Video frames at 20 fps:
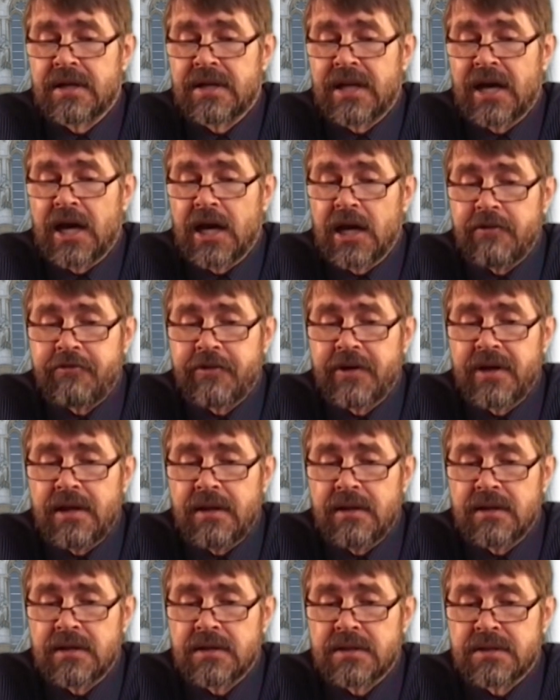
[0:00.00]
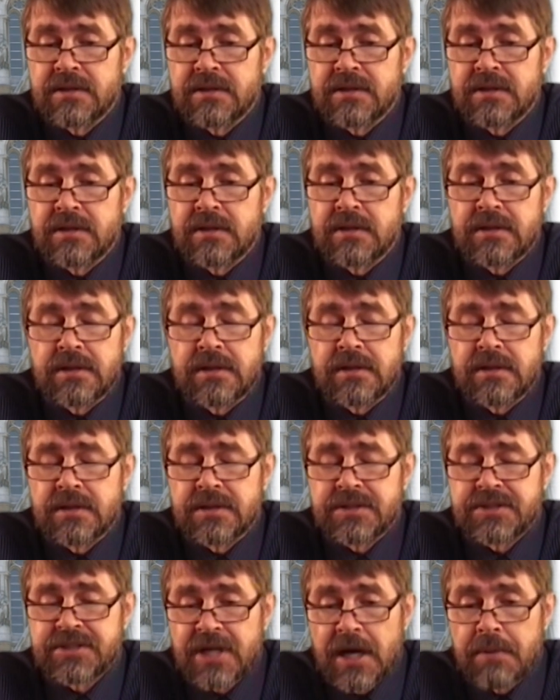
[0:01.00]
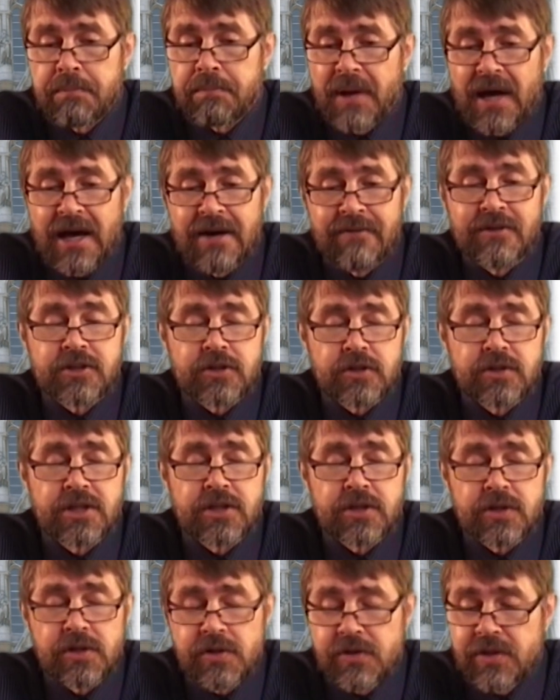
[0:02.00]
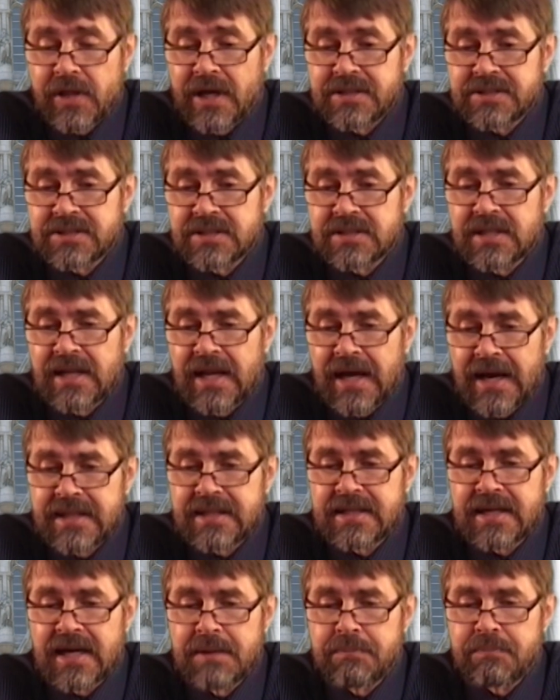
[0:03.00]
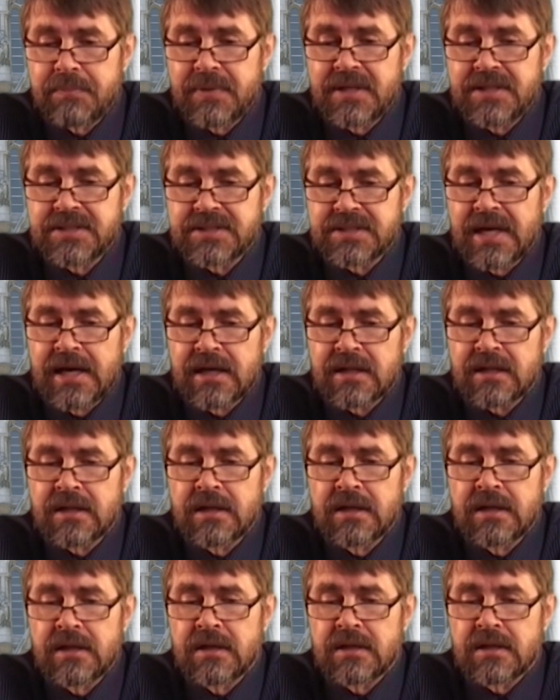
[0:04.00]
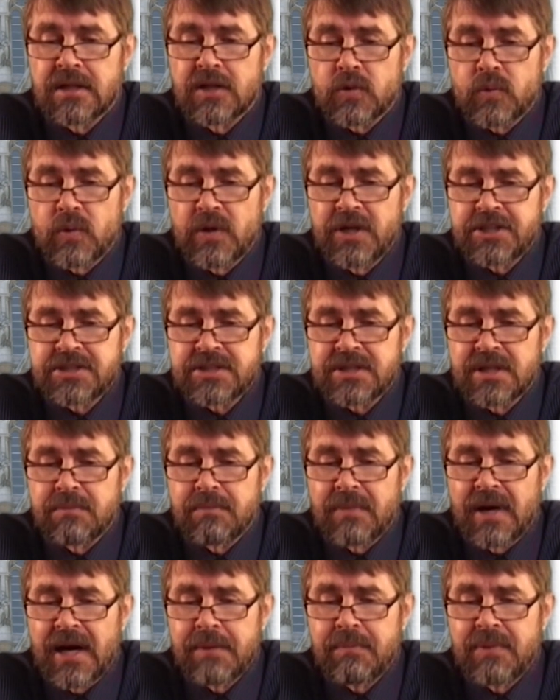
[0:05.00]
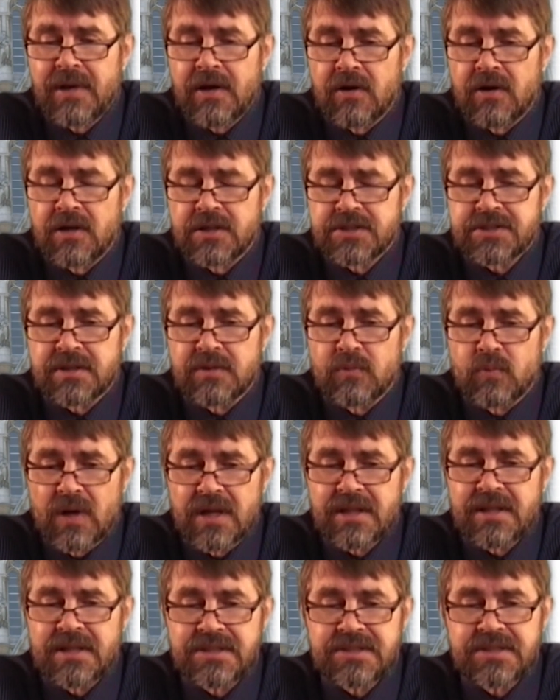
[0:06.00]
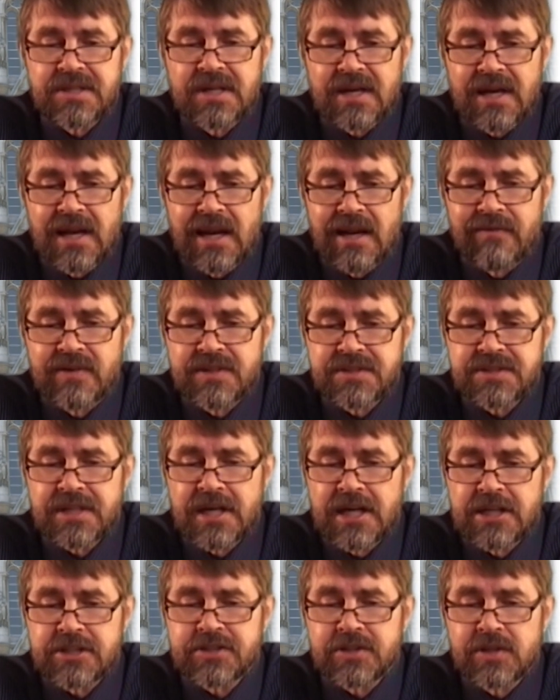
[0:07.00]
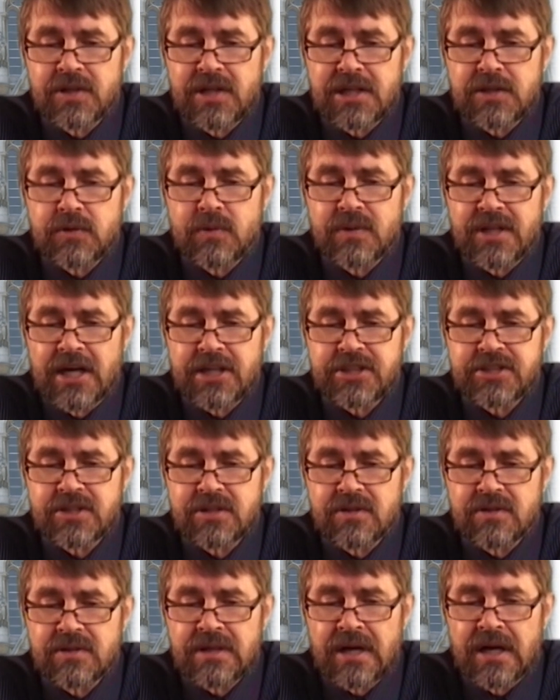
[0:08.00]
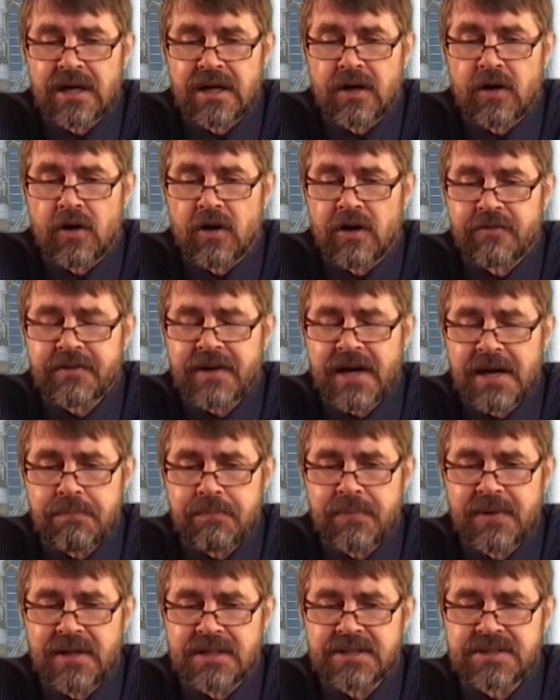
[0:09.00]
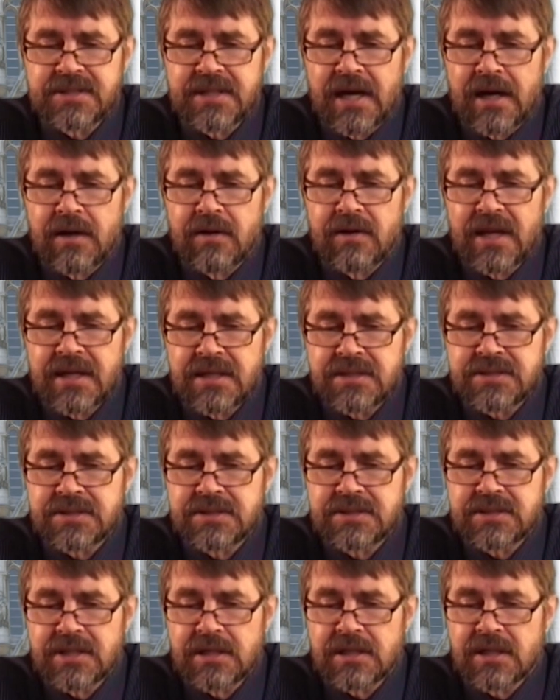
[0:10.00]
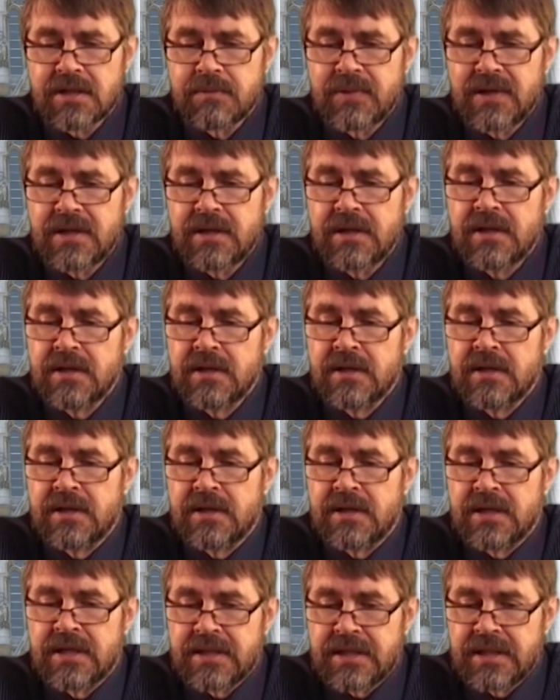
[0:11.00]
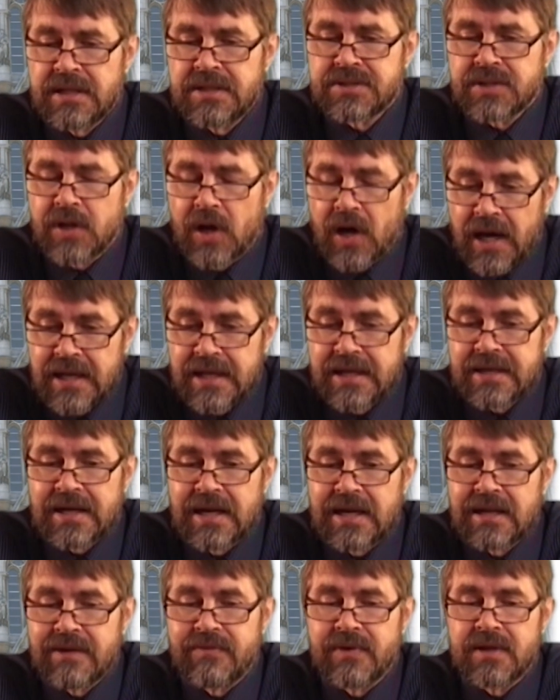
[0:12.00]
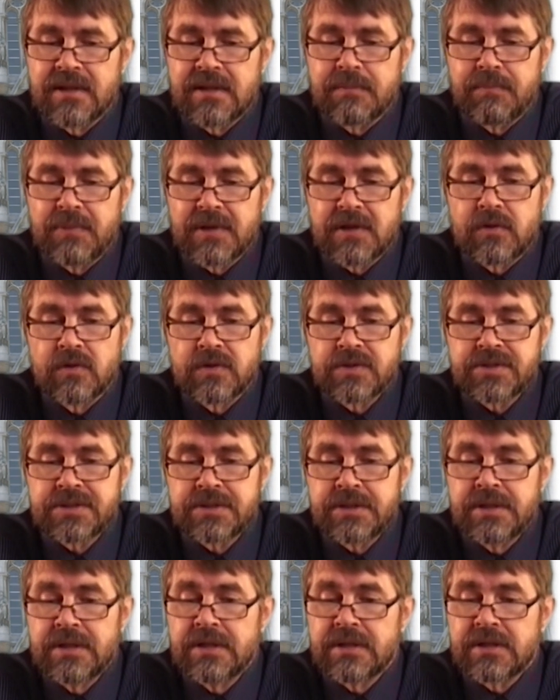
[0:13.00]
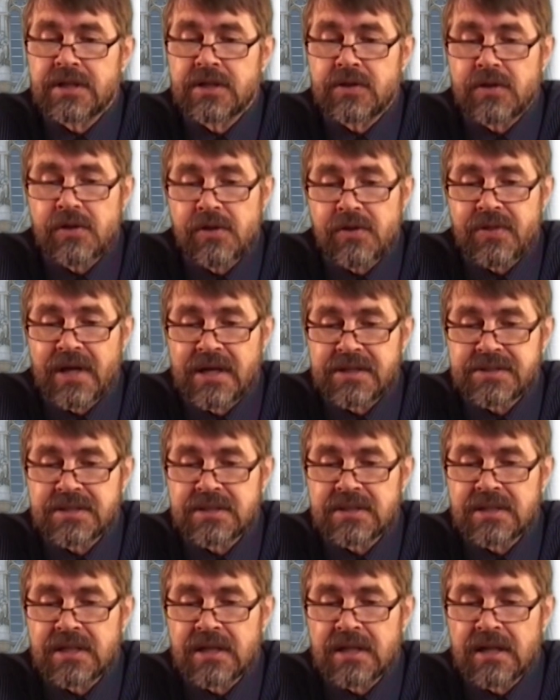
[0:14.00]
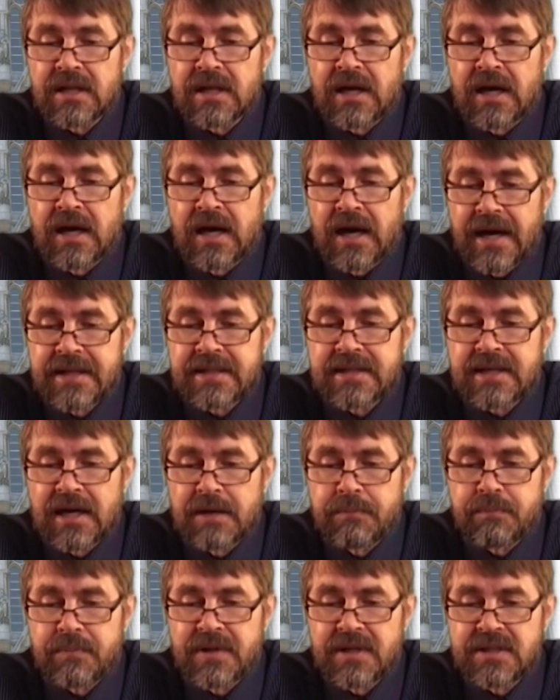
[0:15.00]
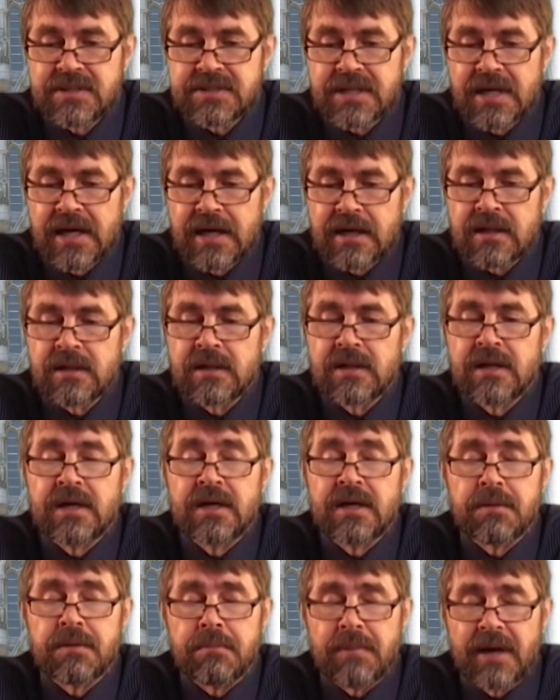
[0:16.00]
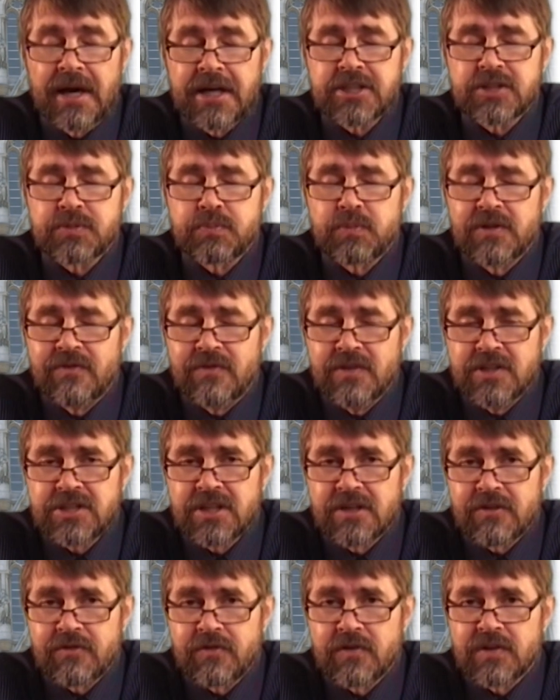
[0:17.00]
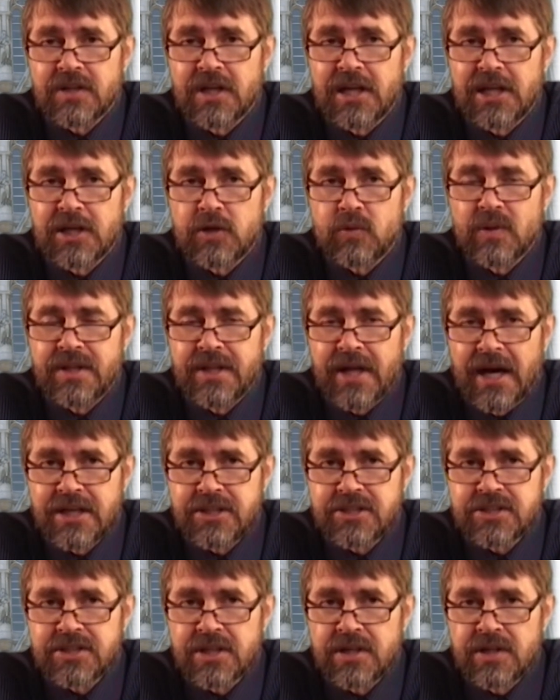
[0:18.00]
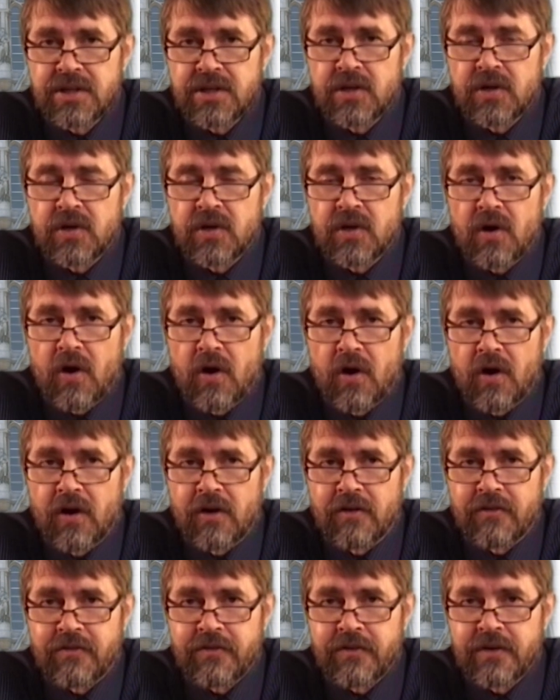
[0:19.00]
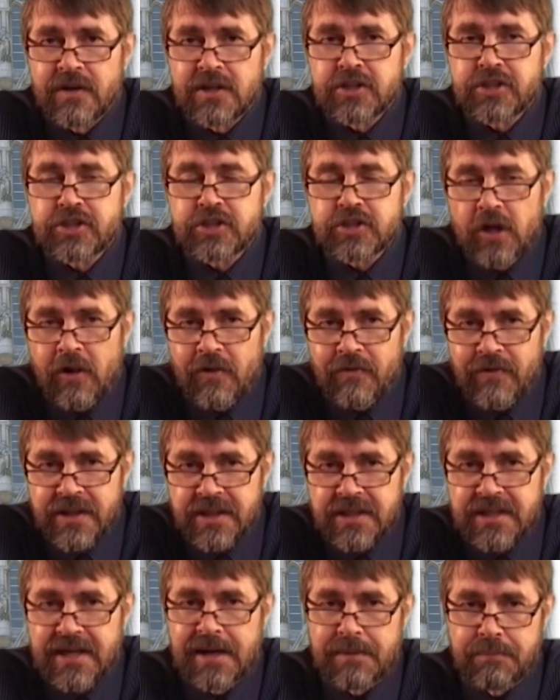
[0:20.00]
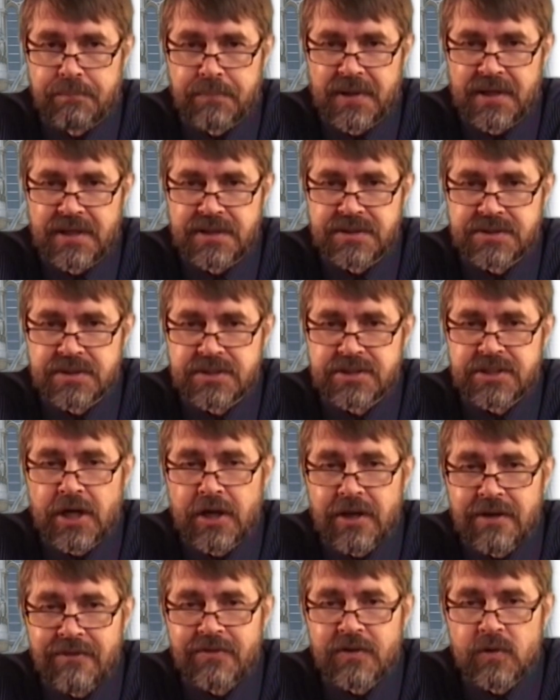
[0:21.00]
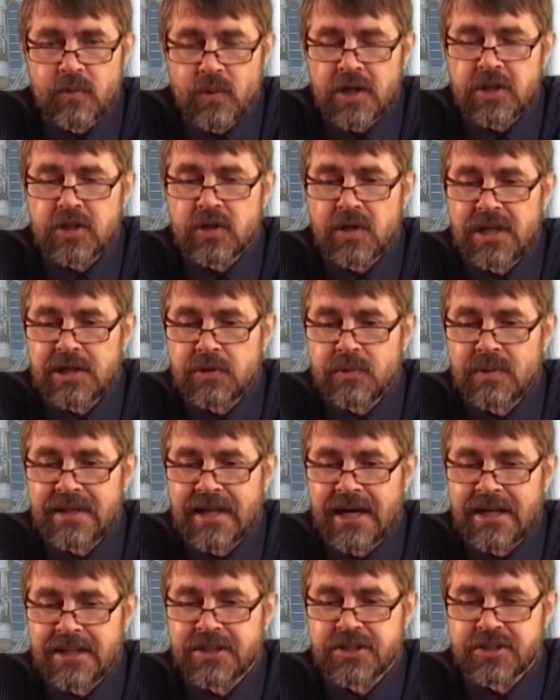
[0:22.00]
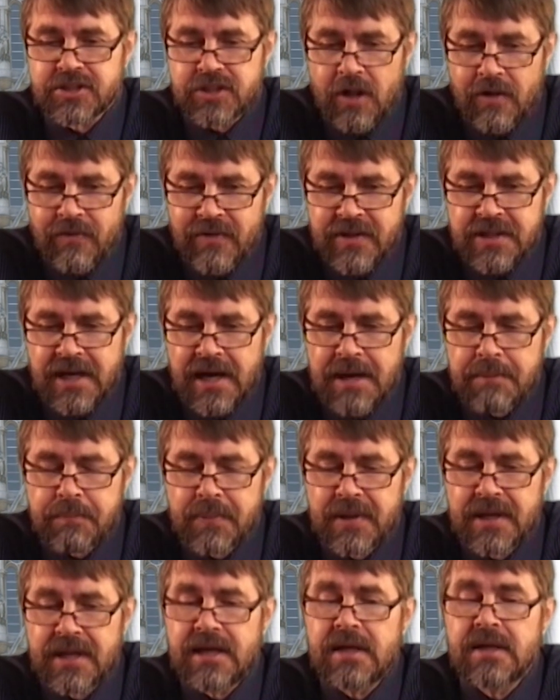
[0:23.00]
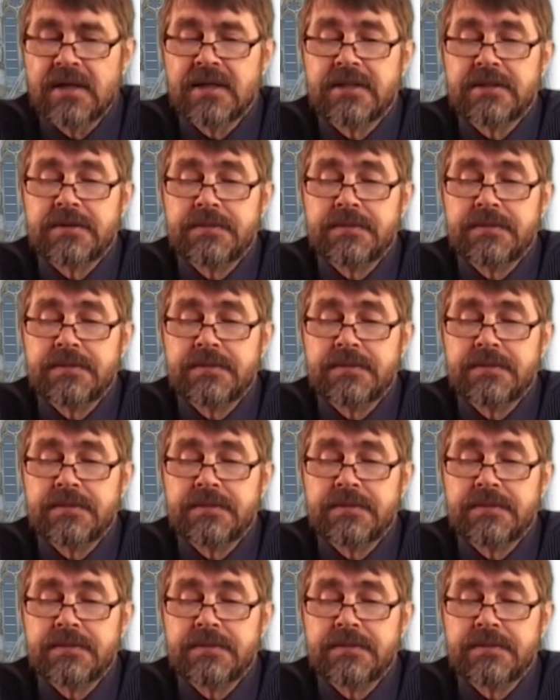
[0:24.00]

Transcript: Now, if we jump over to the 2008 Companies Act, the question may be asked, what is the relevance as to liquidation of companies? Now, ladies and gentlemen, it is highly relevant because the 2008 Companies Act makes provision for the liquidation of solvent companies. So if you want to liquidate a solvent company,